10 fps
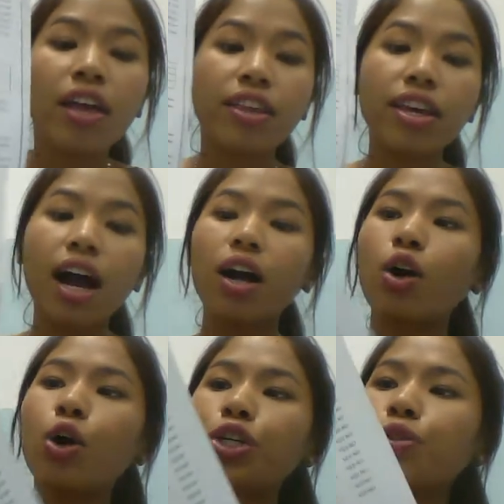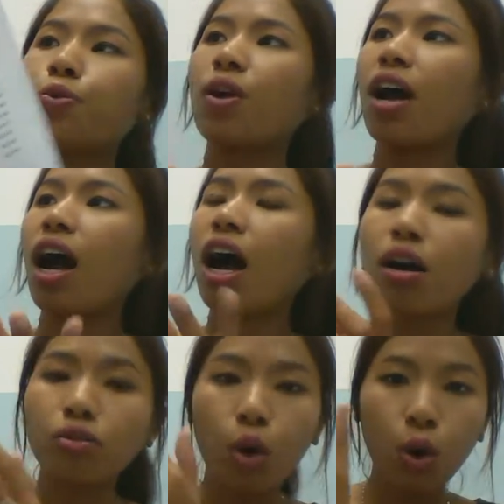They are going to
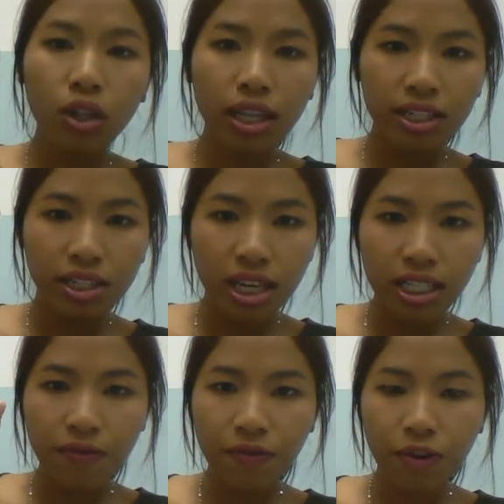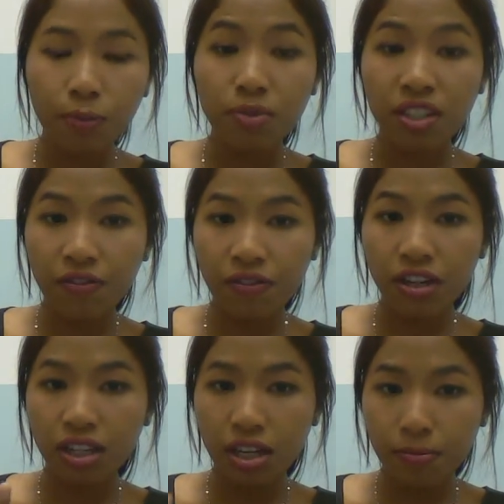count all the yes from
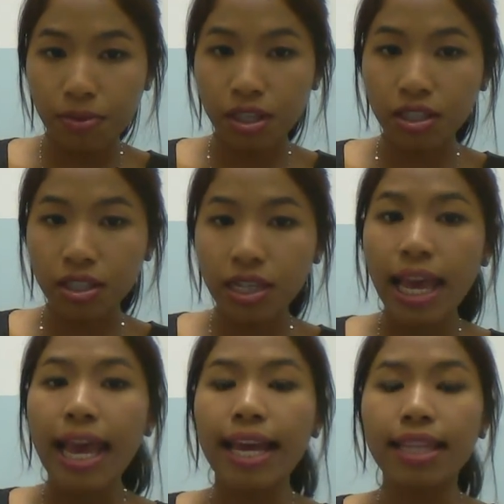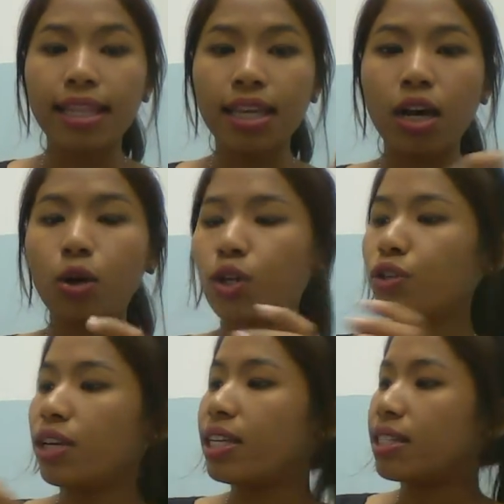different numbers and then they are going
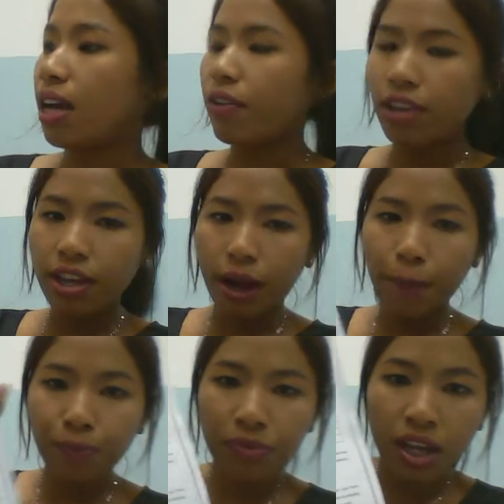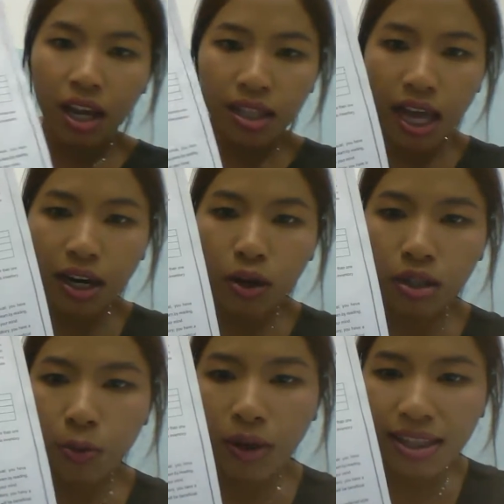to list down here. Then
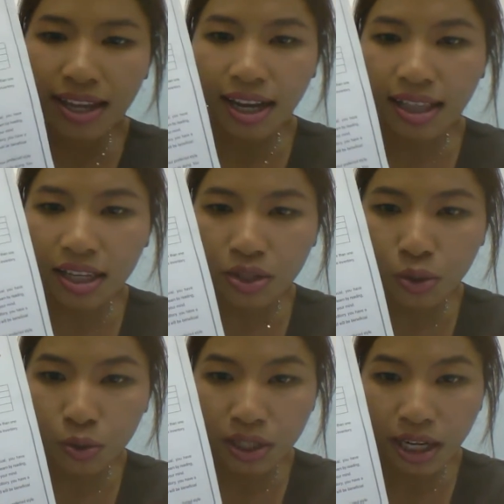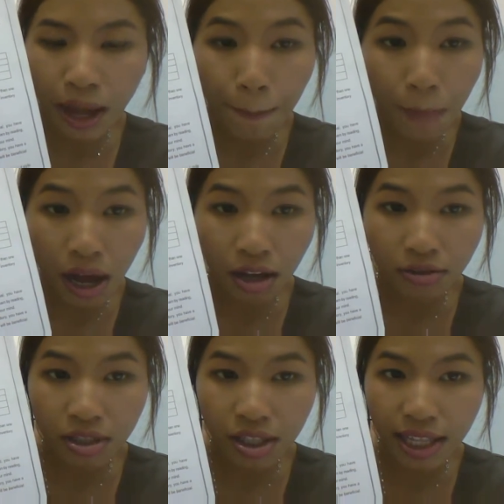only when they get the total
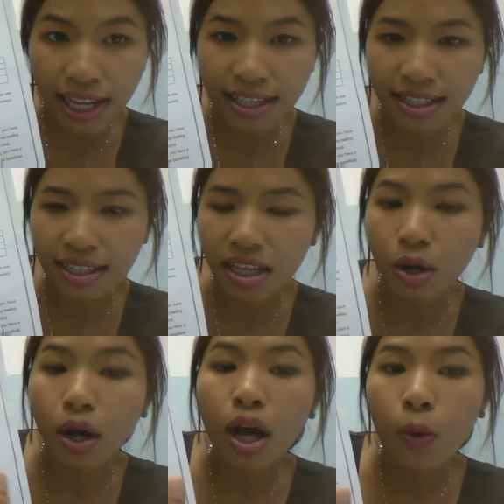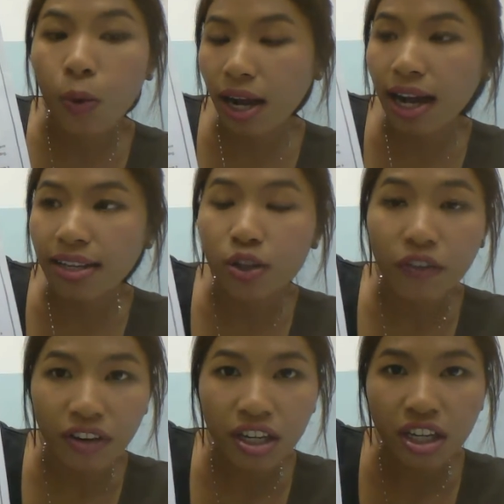amount, they can see what kinds
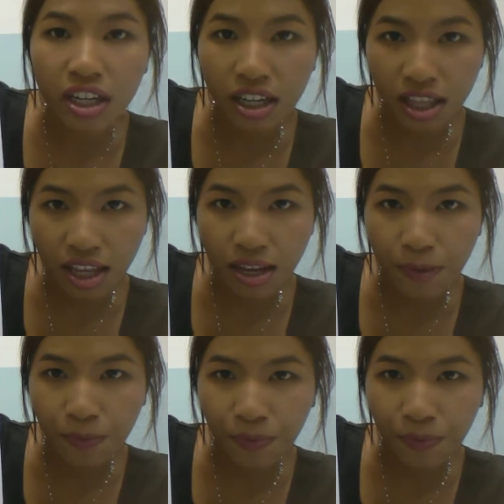of learner are they.